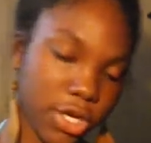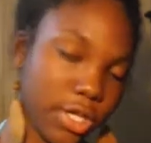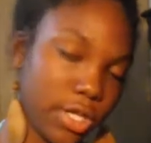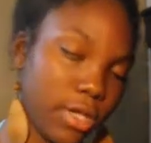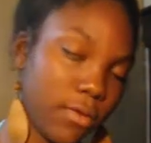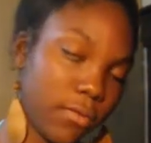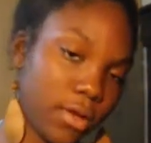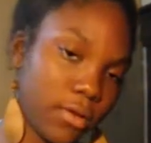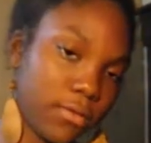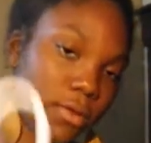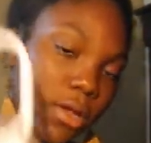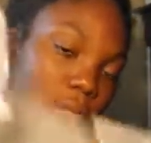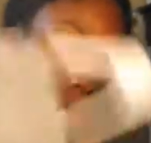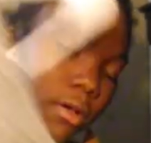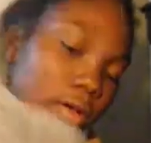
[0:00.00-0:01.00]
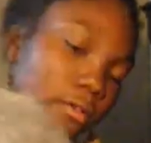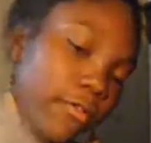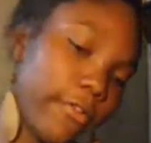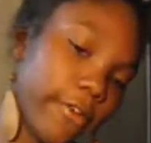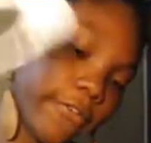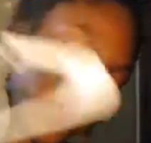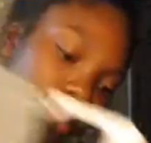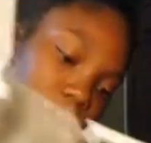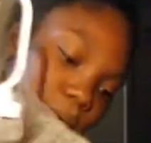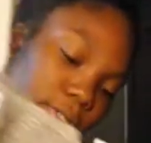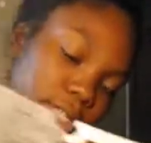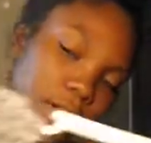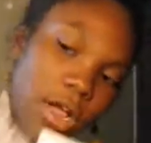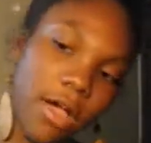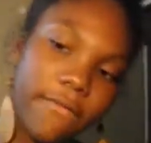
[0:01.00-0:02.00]
you get one for
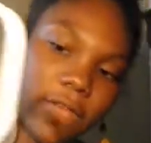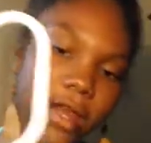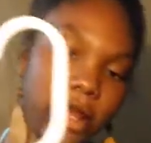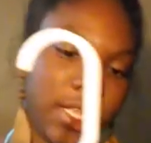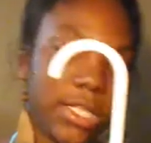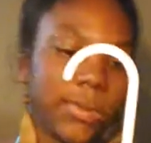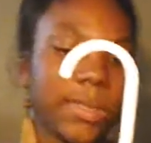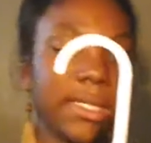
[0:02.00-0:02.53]
50% off, and this was